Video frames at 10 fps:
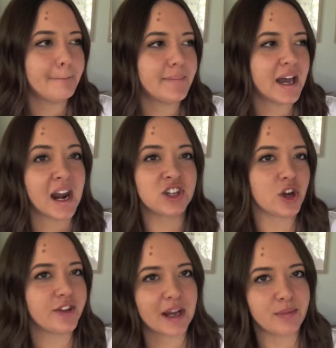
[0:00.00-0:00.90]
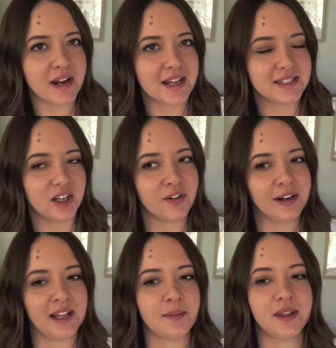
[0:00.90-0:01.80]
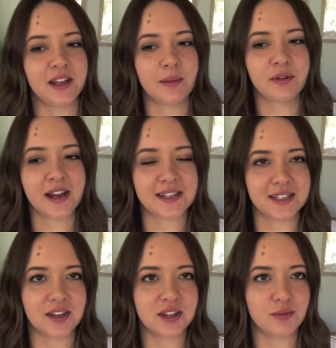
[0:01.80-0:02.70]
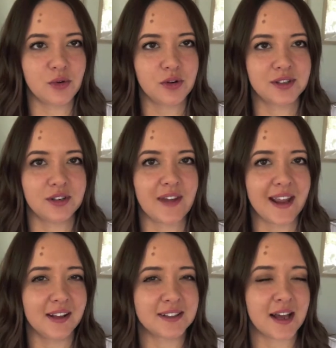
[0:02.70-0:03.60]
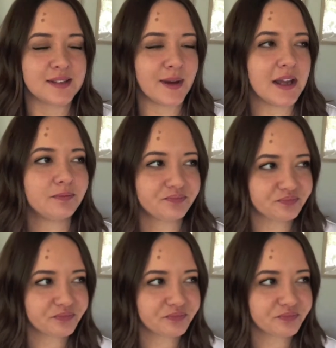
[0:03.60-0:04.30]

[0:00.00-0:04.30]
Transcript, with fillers: But, and I don't think I'm pronouncing it correctly. I think I'm pronouncing it the more sort of anglicised way.